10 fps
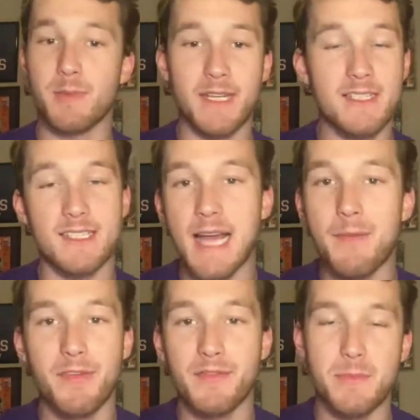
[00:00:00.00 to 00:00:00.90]
but he's a
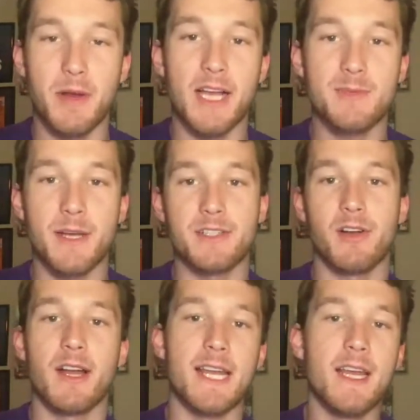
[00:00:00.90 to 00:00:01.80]
top 50 prospect
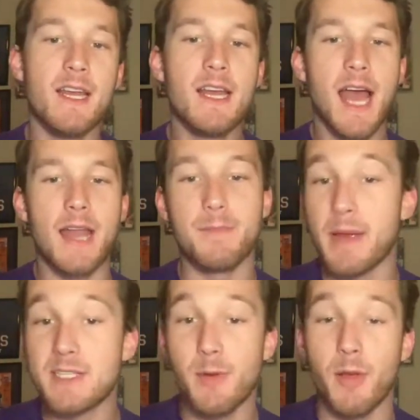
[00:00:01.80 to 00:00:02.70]
already in
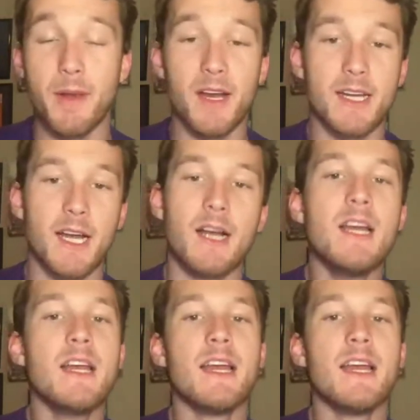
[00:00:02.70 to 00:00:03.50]
Baseball America.